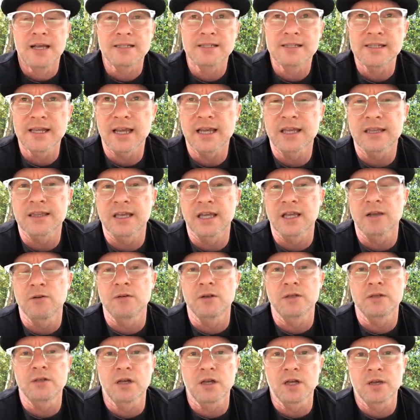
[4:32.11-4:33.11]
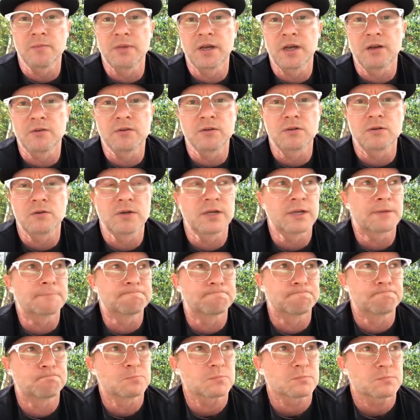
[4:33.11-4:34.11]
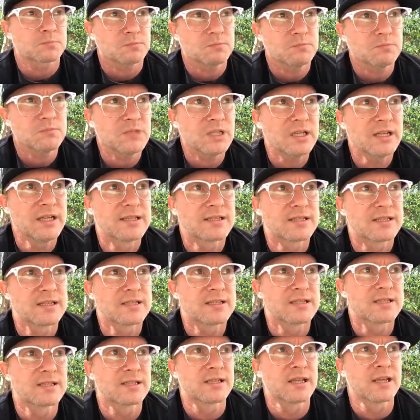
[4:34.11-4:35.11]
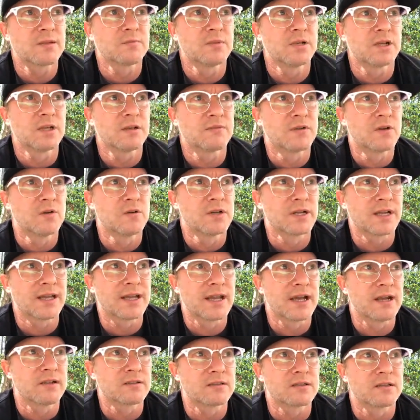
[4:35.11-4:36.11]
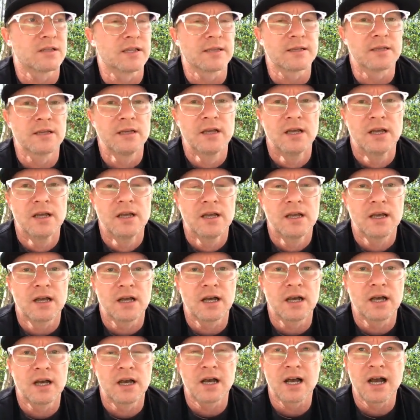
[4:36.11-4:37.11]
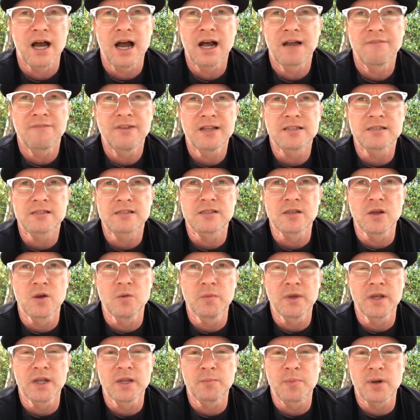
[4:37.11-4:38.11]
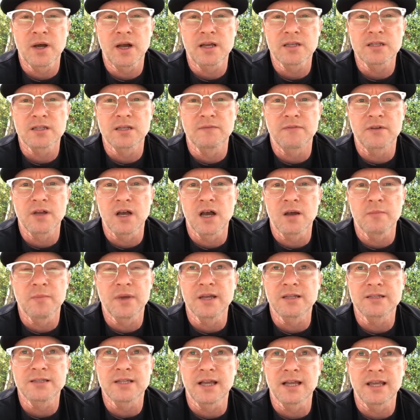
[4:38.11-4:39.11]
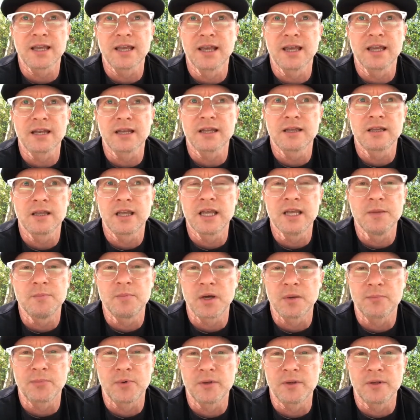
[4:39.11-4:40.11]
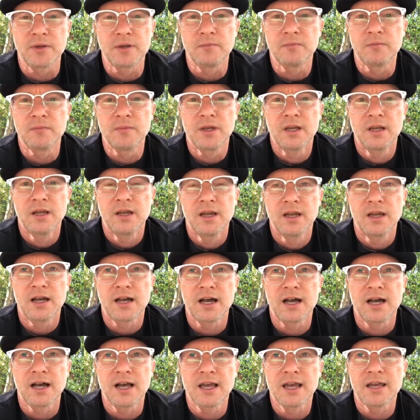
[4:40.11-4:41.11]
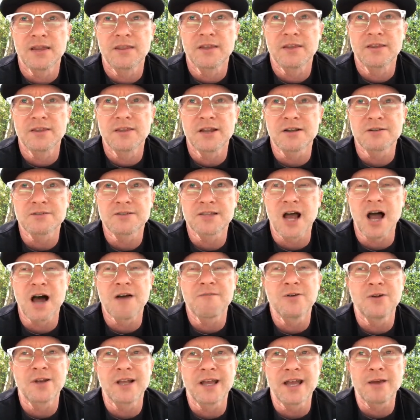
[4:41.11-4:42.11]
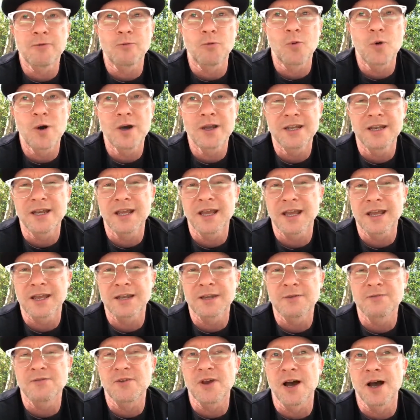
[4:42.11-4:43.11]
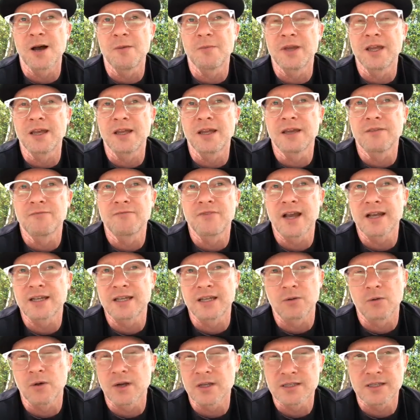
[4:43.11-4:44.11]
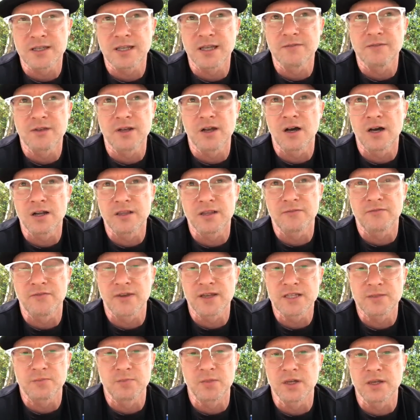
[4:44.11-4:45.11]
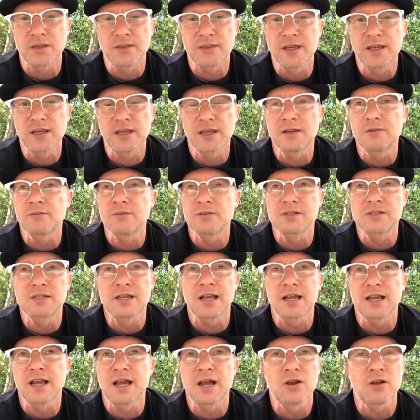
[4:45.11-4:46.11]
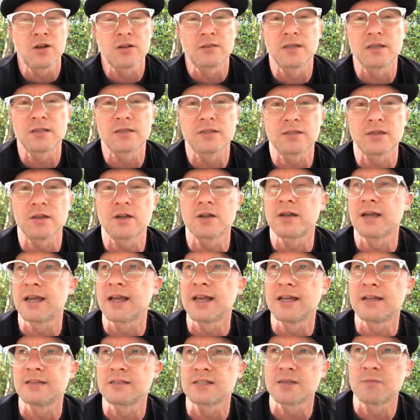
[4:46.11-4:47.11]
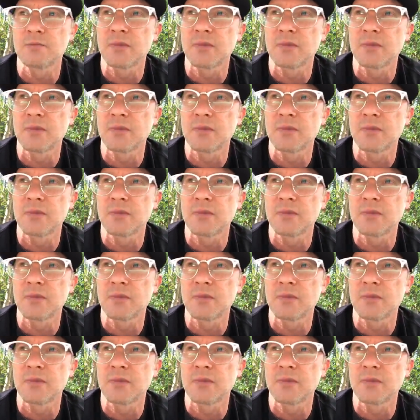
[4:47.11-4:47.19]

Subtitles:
Second thing I want to talk about real quick is this stigma of going to counseling. I've had so many positive comments, I can't keep up with them. And then I've only had one negative comment. In fact, it wasn't even on the Facebook thing. It was like I heard this third hand.